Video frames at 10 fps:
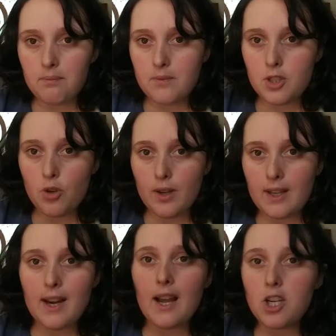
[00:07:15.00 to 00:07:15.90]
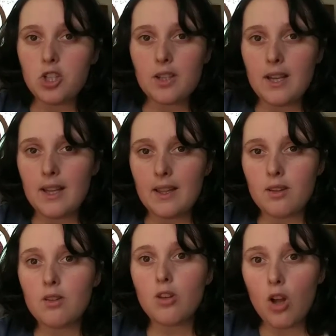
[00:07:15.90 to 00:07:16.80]
So it can actually, in
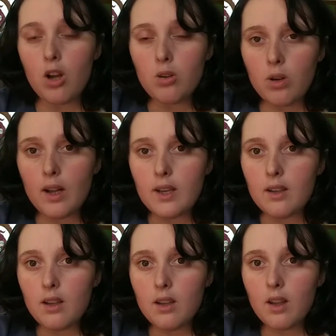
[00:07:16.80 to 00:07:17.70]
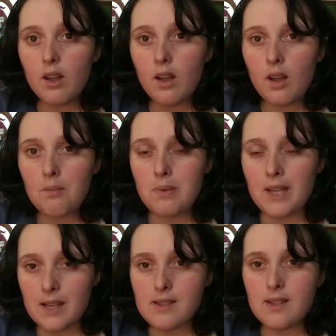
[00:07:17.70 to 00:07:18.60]
the long run,
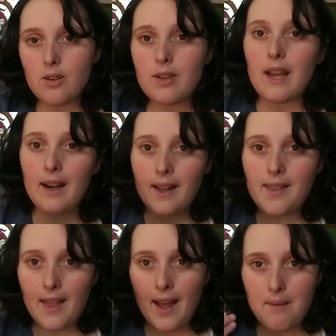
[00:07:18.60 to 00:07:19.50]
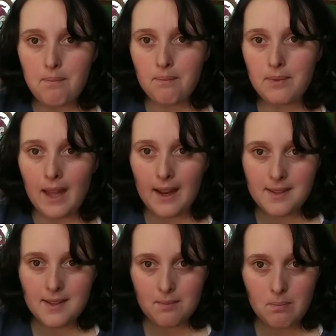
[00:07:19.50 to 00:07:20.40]
because they're getting that
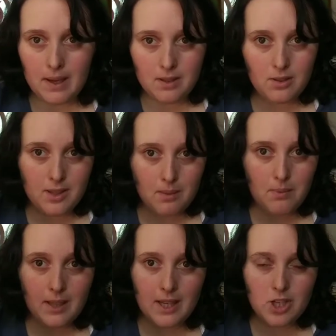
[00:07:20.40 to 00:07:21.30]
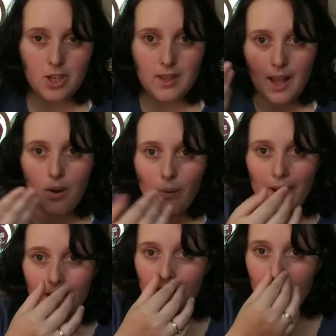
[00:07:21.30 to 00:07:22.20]
mental stimulation that
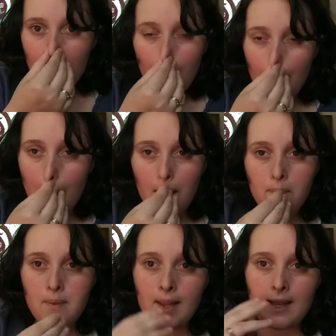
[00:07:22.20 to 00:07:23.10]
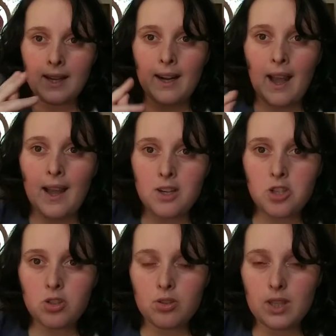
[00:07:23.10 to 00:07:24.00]
way, it can
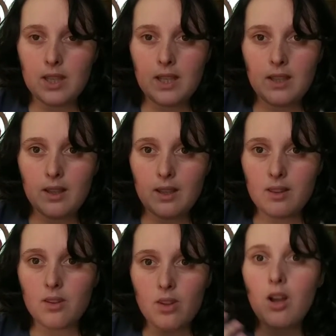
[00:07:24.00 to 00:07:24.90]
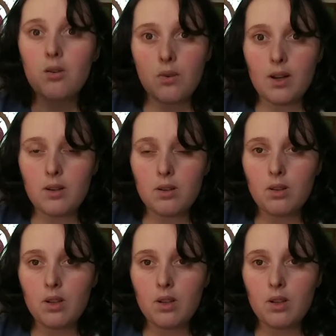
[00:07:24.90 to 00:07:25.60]
actually, in the long run,